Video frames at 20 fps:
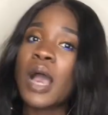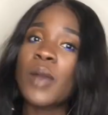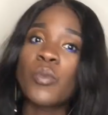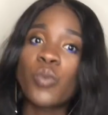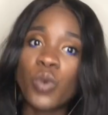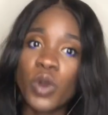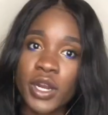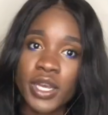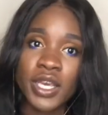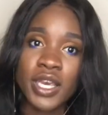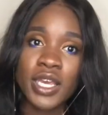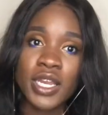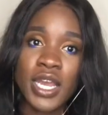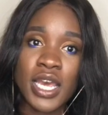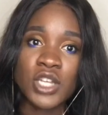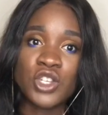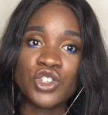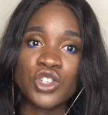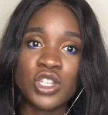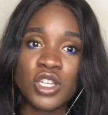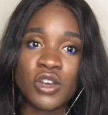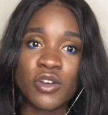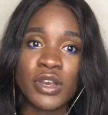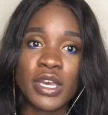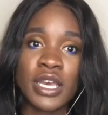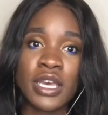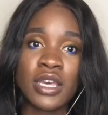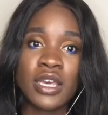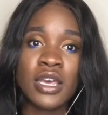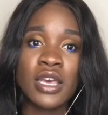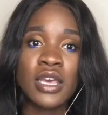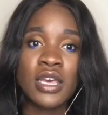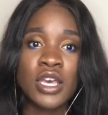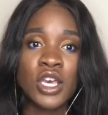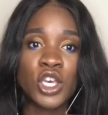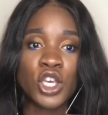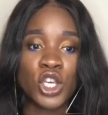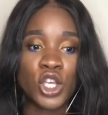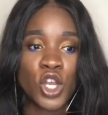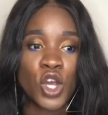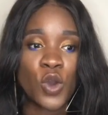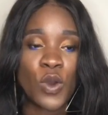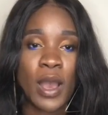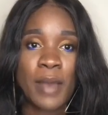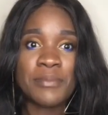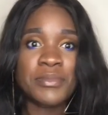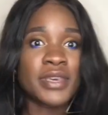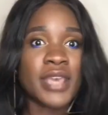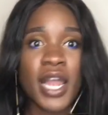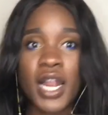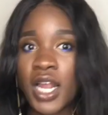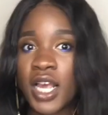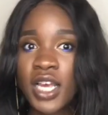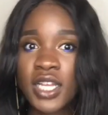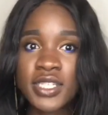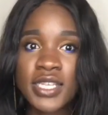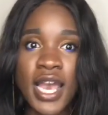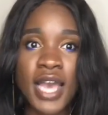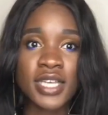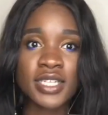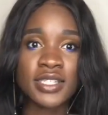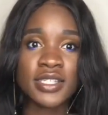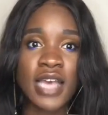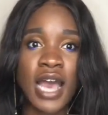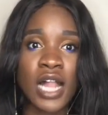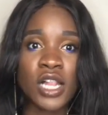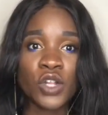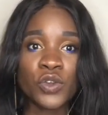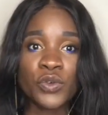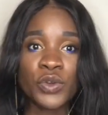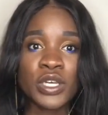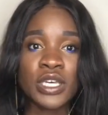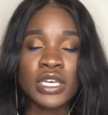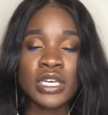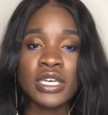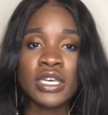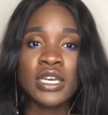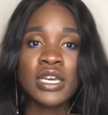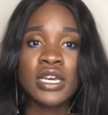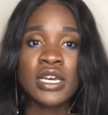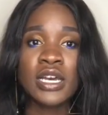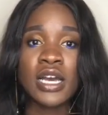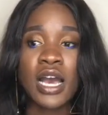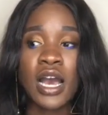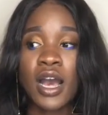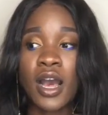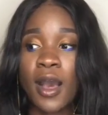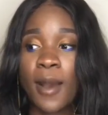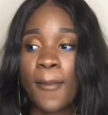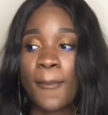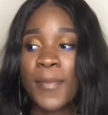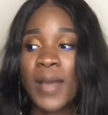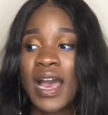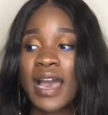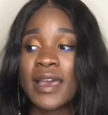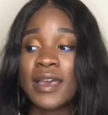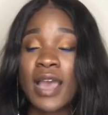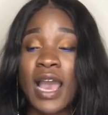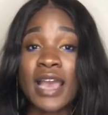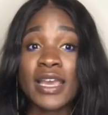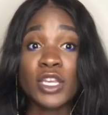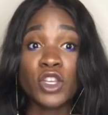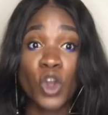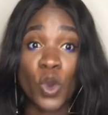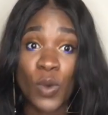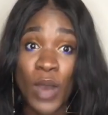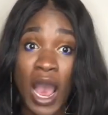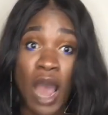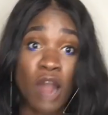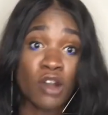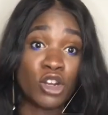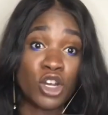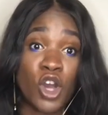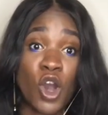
I'm working in engineering, I'm getting a tech salary. I know how to